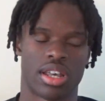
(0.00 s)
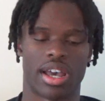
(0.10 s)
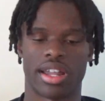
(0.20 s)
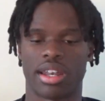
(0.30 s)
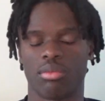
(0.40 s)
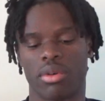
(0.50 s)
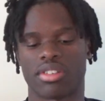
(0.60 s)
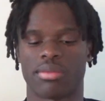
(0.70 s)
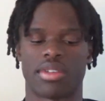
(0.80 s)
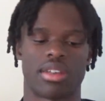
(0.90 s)
and
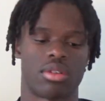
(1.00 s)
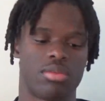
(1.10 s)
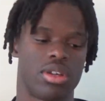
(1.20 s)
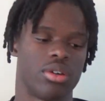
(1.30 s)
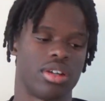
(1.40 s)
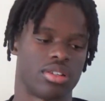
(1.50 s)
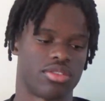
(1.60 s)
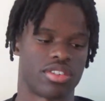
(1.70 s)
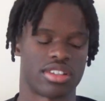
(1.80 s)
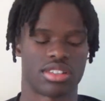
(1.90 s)
sometimes when we go down to
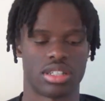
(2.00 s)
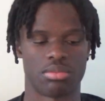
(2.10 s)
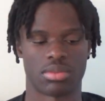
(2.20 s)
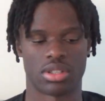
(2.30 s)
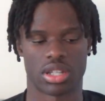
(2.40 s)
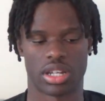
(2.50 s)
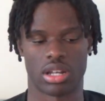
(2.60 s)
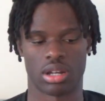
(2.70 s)
first team, then